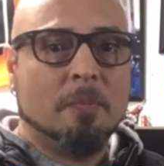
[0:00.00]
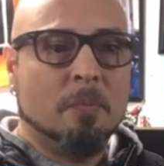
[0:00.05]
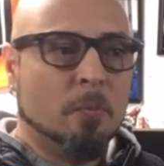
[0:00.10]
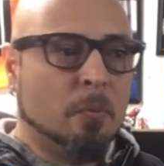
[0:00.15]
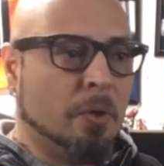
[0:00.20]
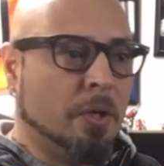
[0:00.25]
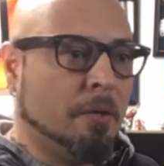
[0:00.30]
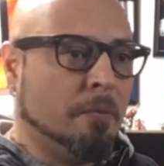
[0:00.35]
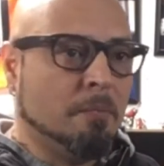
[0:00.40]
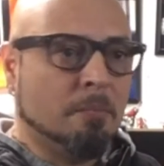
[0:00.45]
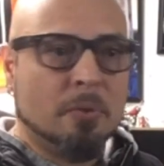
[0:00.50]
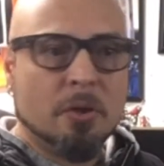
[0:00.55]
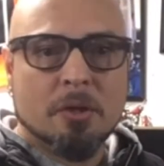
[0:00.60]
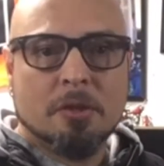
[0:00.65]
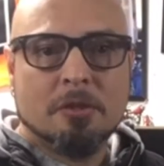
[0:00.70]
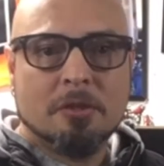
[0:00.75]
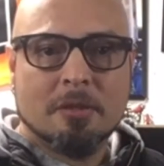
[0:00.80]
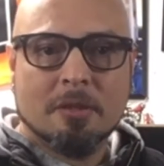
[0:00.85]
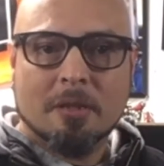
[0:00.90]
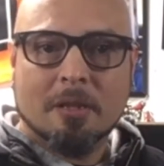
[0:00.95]

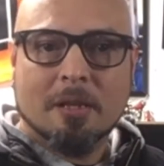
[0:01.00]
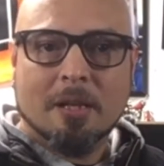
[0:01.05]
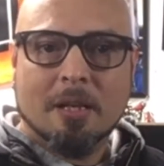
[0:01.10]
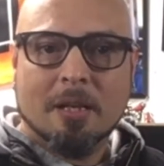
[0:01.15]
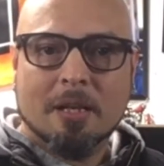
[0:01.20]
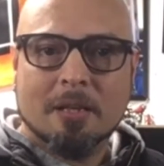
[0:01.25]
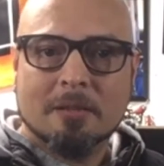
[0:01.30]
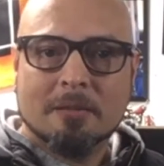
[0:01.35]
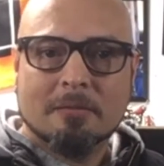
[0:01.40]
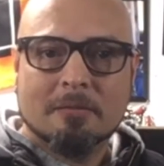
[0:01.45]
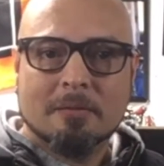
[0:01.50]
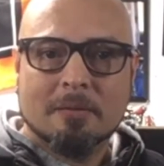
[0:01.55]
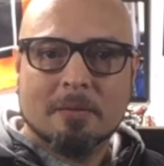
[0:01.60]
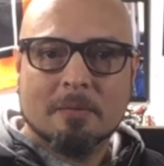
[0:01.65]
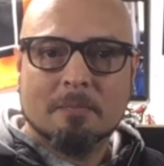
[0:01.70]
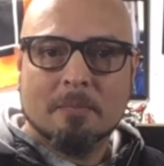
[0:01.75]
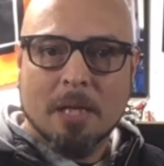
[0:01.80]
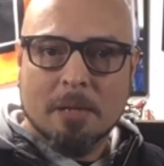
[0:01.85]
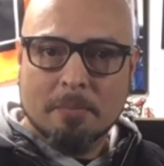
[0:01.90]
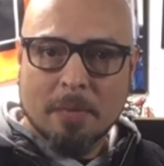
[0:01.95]
reimbursed
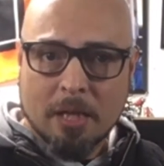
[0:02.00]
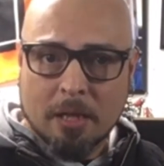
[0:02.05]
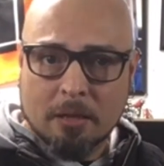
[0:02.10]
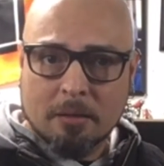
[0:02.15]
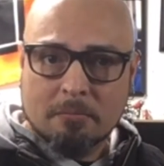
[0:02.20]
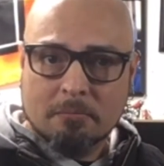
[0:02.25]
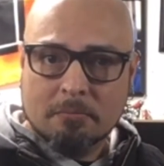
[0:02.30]
my money.